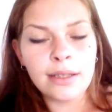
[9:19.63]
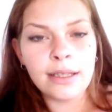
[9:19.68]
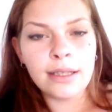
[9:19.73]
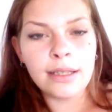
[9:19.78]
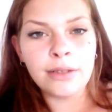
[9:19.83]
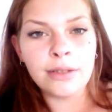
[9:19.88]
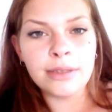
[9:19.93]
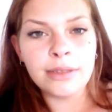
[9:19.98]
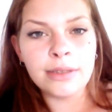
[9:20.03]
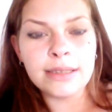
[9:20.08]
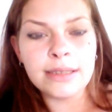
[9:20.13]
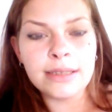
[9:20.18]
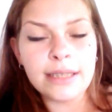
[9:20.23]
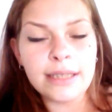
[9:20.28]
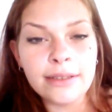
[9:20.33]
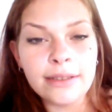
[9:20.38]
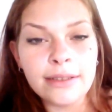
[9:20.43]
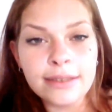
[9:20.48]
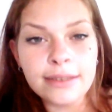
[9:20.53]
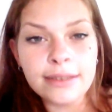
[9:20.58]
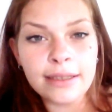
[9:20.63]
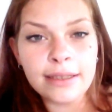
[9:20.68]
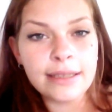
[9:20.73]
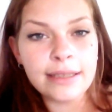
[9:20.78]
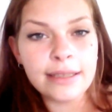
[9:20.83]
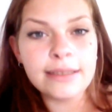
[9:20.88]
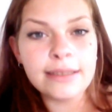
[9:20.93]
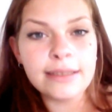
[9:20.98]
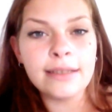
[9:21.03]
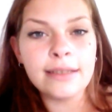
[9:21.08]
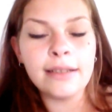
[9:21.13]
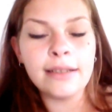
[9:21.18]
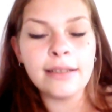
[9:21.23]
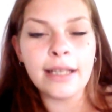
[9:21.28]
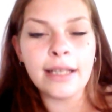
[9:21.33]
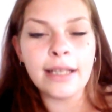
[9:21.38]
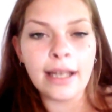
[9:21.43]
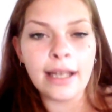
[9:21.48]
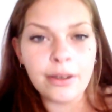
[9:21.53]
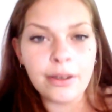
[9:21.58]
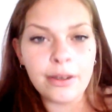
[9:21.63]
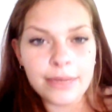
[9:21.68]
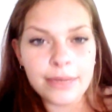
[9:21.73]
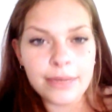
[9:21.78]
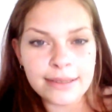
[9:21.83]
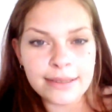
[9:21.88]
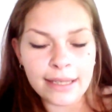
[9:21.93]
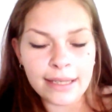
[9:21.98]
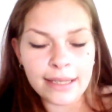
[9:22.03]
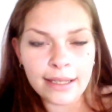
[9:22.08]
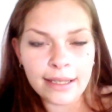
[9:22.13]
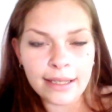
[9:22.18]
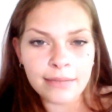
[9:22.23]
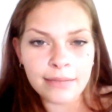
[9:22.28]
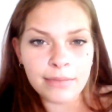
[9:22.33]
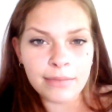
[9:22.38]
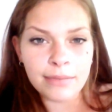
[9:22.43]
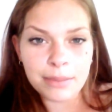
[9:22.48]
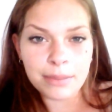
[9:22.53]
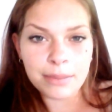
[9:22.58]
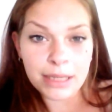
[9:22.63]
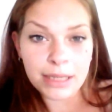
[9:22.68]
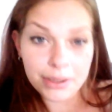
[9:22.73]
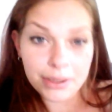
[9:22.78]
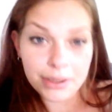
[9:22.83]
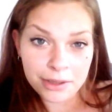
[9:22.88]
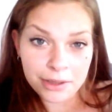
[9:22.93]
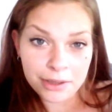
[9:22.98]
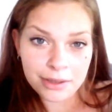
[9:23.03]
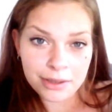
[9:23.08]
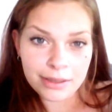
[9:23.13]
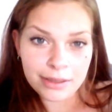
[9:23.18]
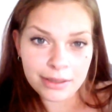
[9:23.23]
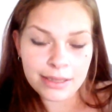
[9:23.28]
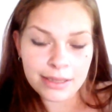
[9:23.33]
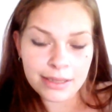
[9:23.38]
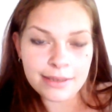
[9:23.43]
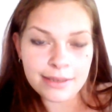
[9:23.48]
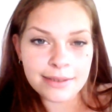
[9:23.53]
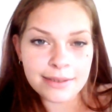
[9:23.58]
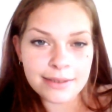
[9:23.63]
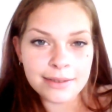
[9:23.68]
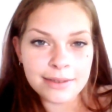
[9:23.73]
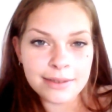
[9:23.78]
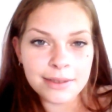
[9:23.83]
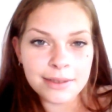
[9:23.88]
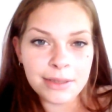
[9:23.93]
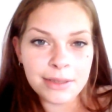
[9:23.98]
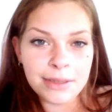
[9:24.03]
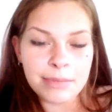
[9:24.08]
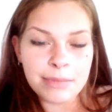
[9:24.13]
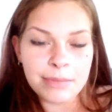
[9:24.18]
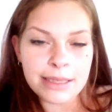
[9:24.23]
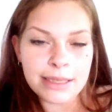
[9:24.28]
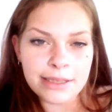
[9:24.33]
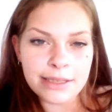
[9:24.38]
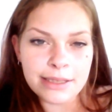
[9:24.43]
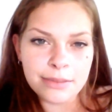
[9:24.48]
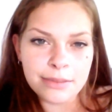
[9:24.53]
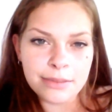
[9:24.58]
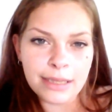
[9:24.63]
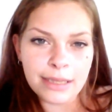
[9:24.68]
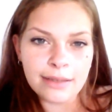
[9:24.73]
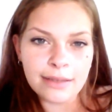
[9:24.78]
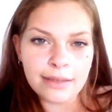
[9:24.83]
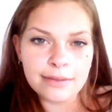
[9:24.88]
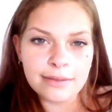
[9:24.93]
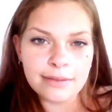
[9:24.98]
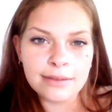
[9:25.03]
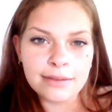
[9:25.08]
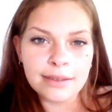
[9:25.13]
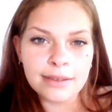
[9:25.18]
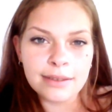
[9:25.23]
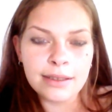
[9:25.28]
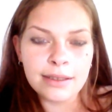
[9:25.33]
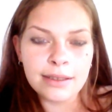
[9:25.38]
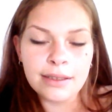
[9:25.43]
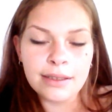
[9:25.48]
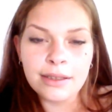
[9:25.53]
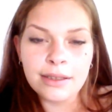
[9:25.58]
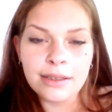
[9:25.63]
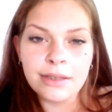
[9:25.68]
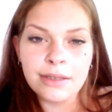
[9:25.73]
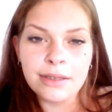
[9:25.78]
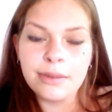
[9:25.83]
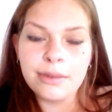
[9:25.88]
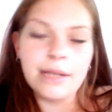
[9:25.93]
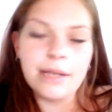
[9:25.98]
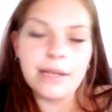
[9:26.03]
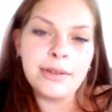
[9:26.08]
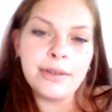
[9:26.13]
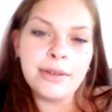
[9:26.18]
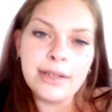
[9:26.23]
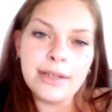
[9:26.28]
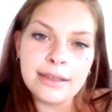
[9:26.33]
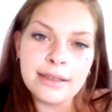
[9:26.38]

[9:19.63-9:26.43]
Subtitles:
or just ears to listen, like I always say, I'm here. Just message me, whatever,